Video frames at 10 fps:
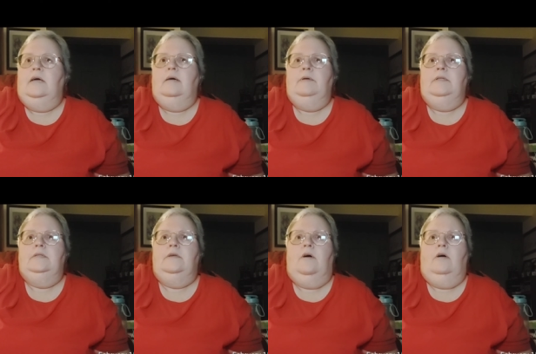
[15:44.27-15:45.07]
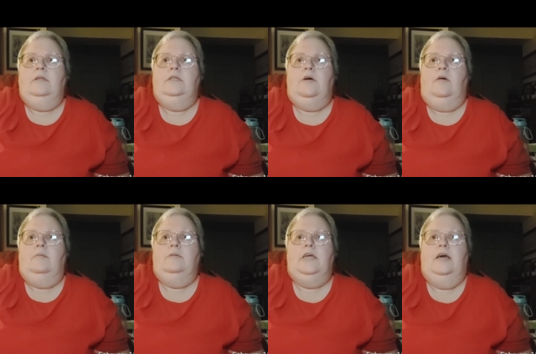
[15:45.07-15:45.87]
Yeah, I mean, all these
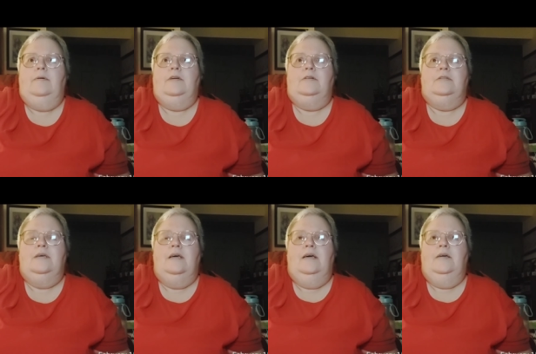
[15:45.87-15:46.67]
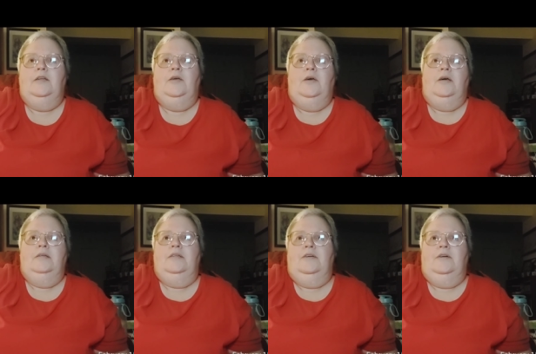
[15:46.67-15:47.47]
horrible chemicals. I mean,
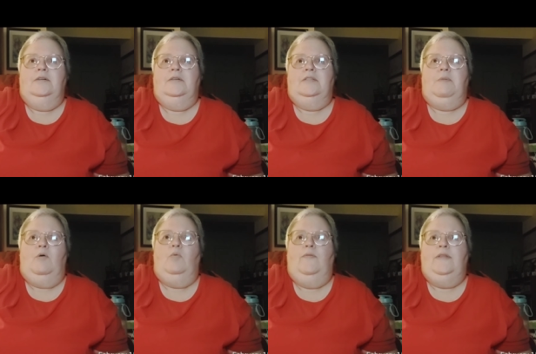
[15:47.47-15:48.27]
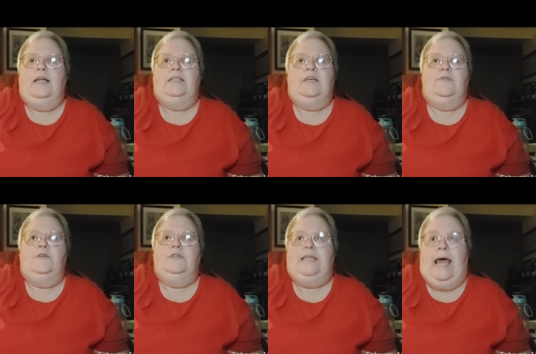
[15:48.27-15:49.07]
a small whiff of that stuff
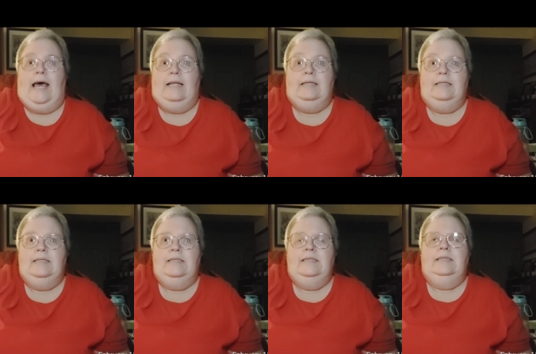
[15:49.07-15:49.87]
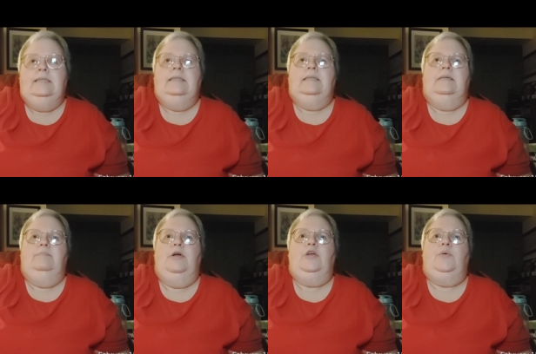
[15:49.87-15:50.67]
and you're dead.
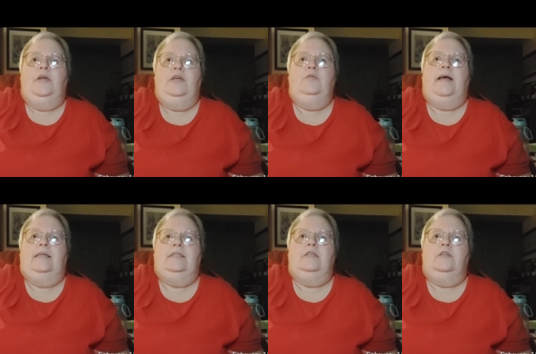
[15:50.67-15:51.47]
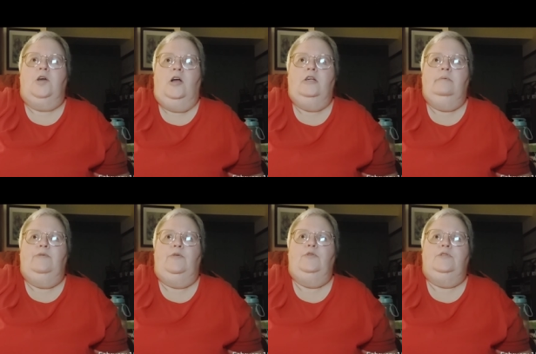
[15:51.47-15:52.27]
Mercury, you last a little longer
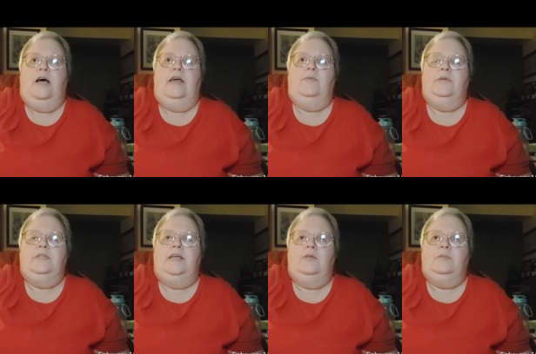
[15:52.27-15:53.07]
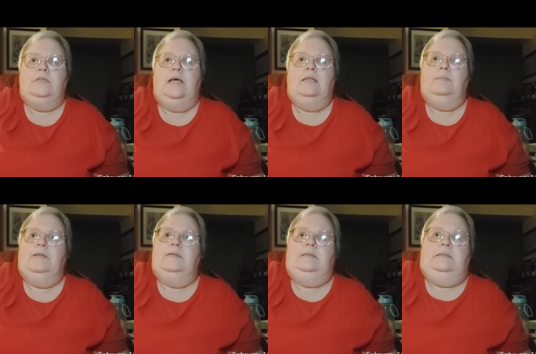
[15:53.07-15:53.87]
before you die a really terrible death,
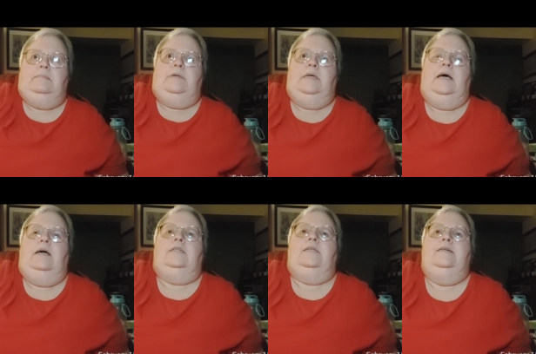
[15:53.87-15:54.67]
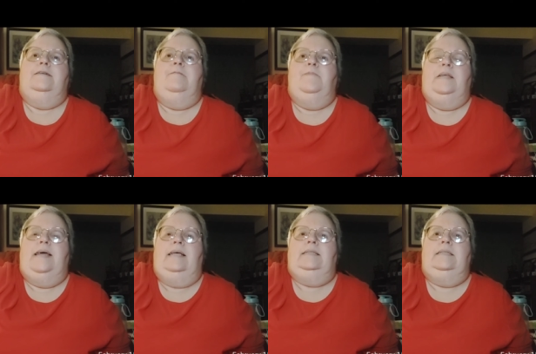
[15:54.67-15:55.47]
but oh my gosh,
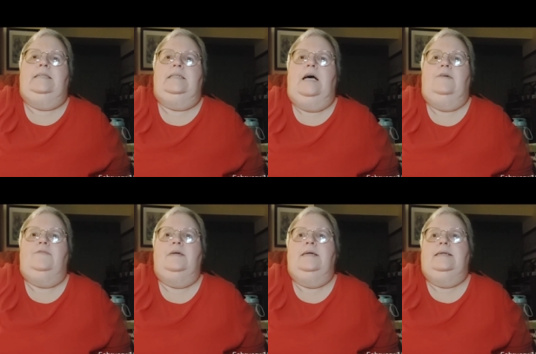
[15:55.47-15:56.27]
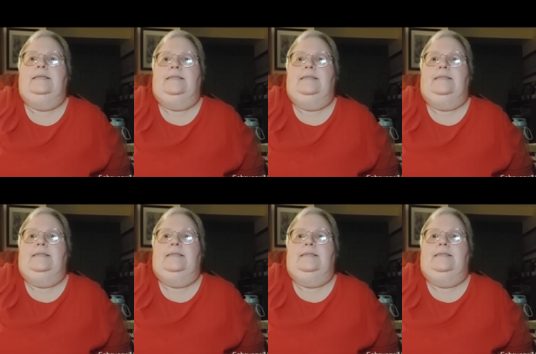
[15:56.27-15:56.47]
nasty stuff